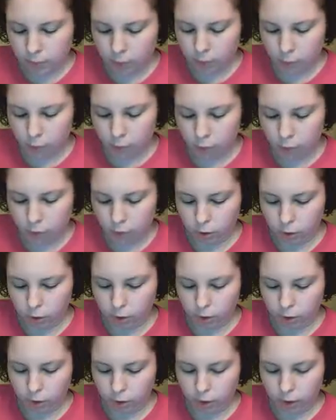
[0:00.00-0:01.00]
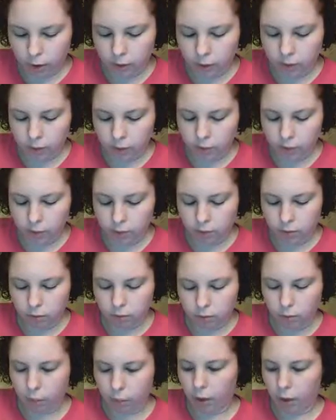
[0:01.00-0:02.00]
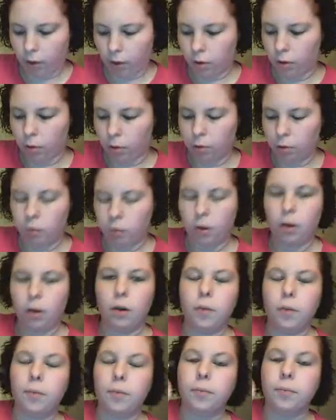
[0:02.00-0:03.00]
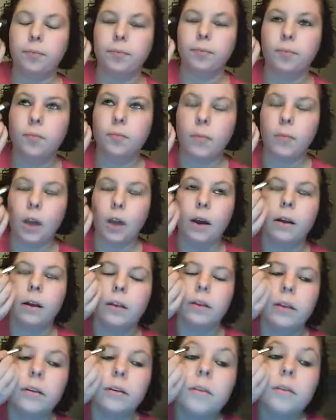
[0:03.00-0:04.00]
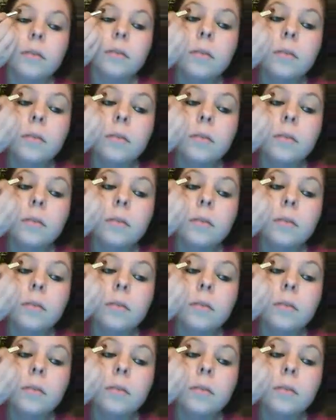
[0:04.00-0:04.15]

I'm going to apply that to my whole eyelid.